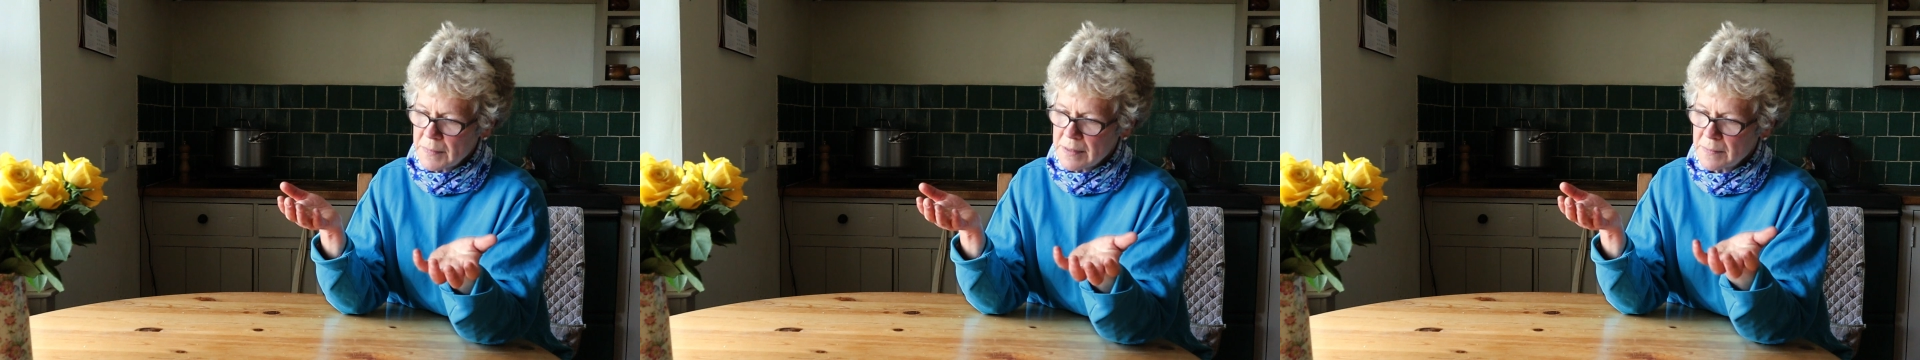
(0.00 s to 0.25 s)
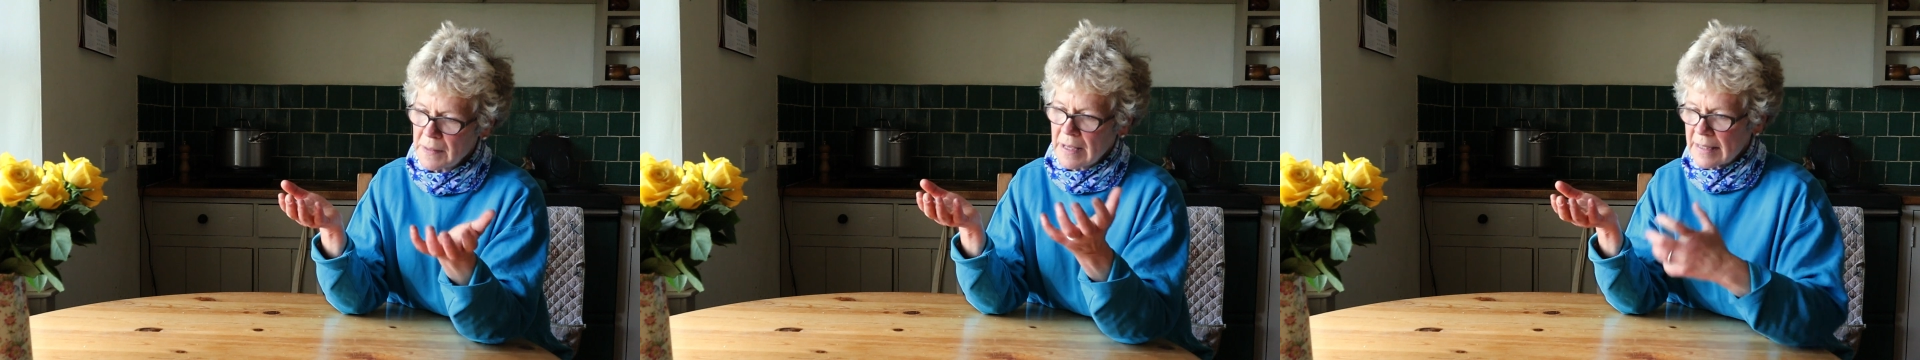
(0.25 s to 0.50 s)

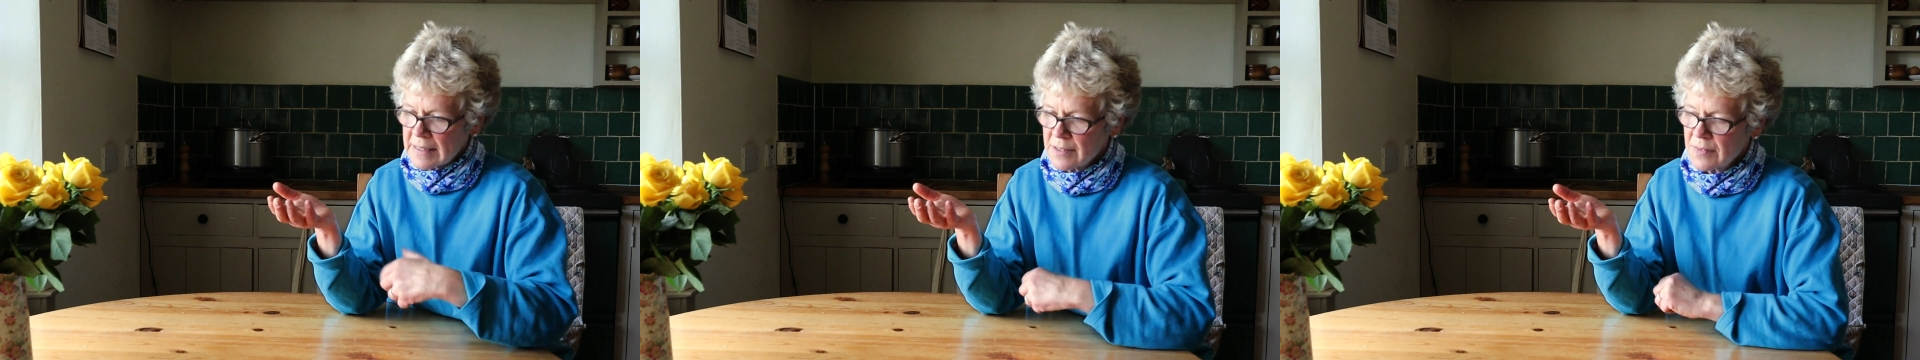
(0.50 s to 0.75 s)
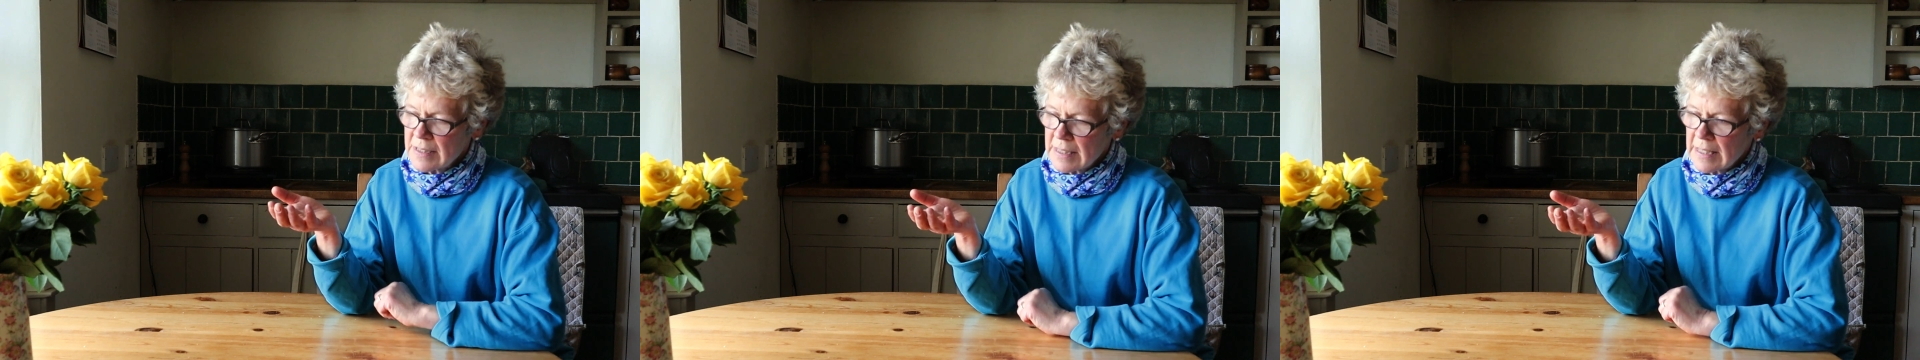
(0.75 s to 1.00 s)
acti
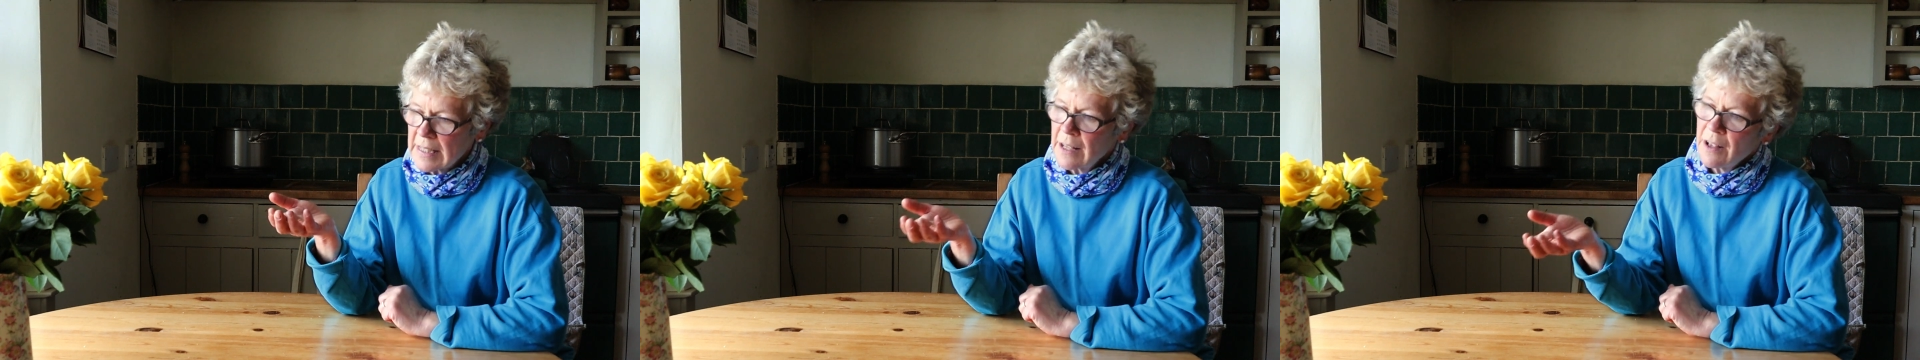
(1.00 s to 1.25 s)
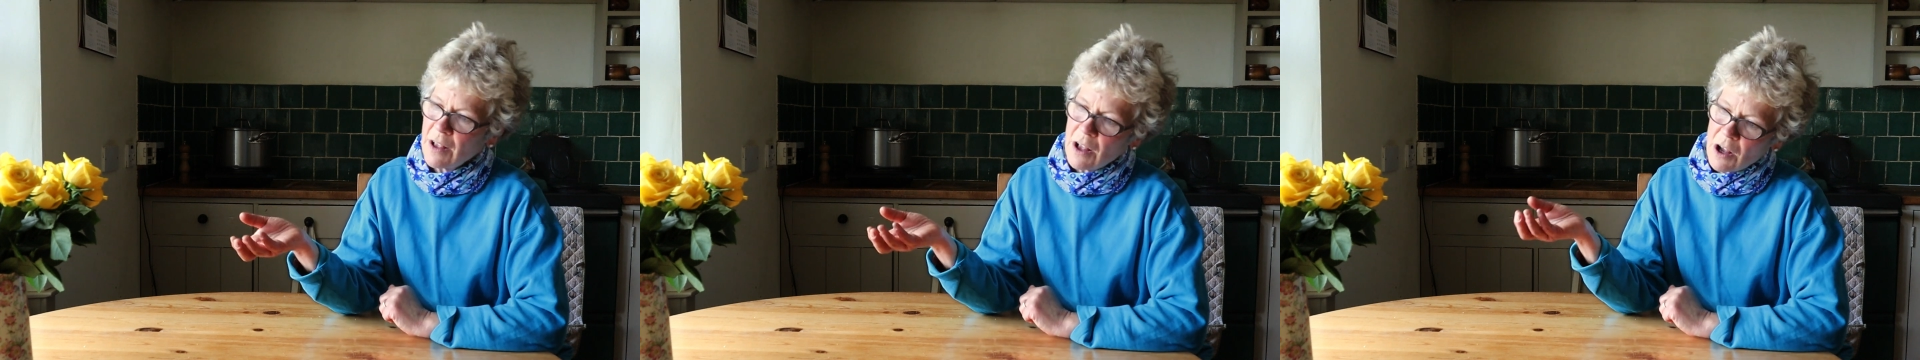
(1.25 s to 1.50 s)

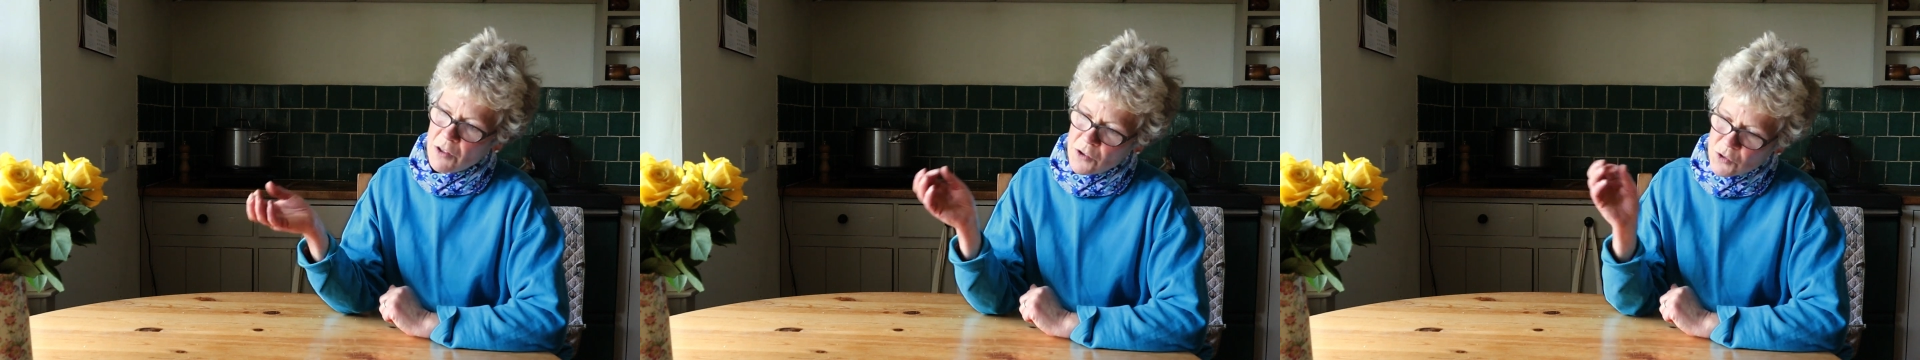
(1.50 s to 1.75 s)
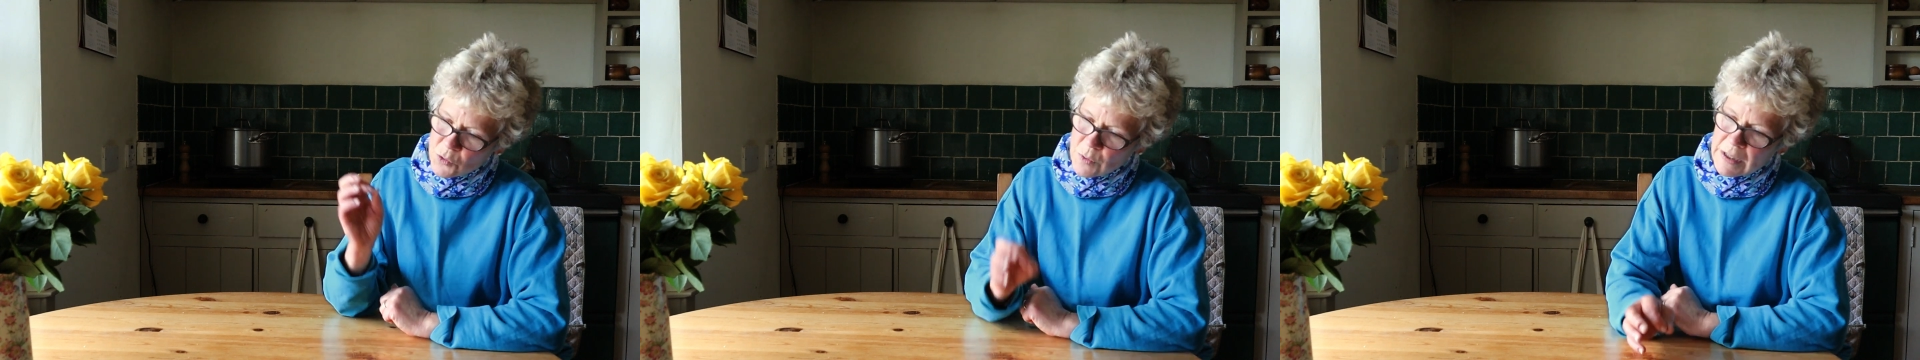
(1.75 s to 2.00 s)
activity,
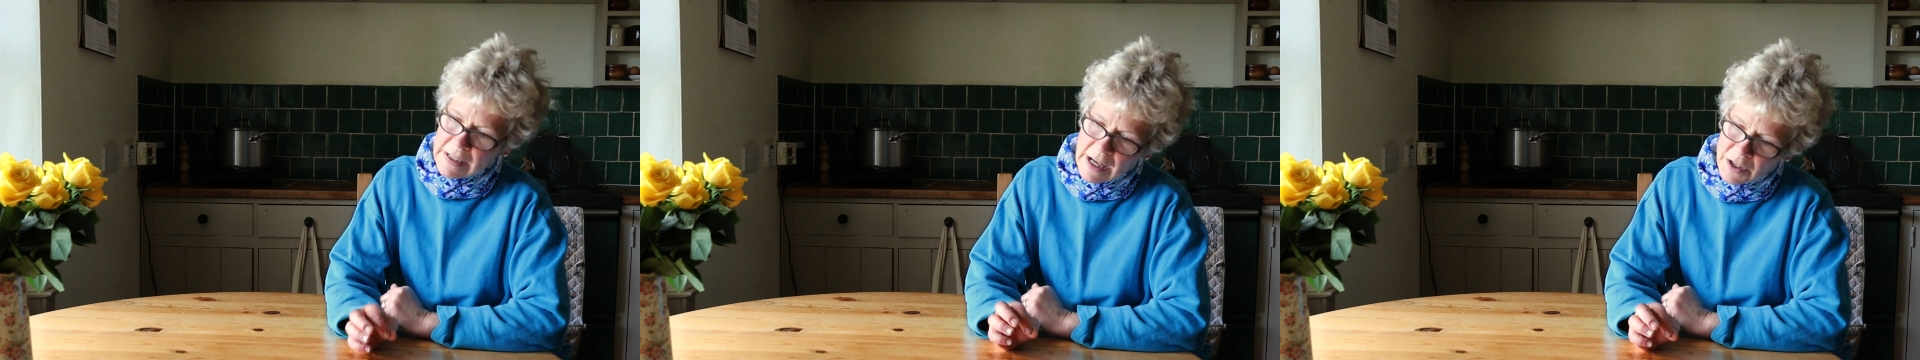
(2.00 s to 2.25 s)
the drawing